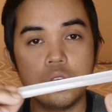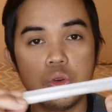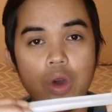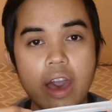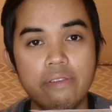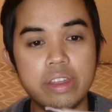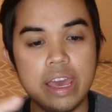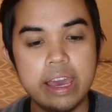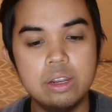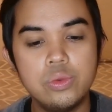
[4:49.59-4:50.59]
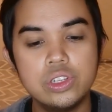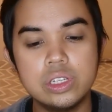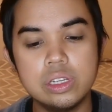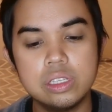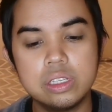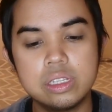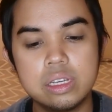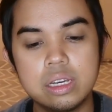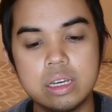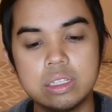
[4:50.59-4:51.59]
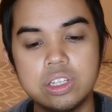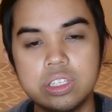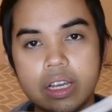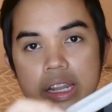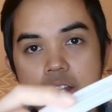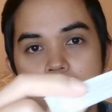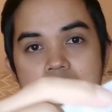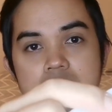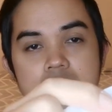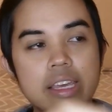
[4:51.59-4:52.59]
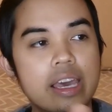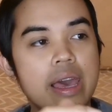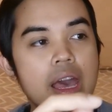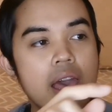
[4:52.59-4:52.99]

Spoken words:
You have an end which is just a clear plastic,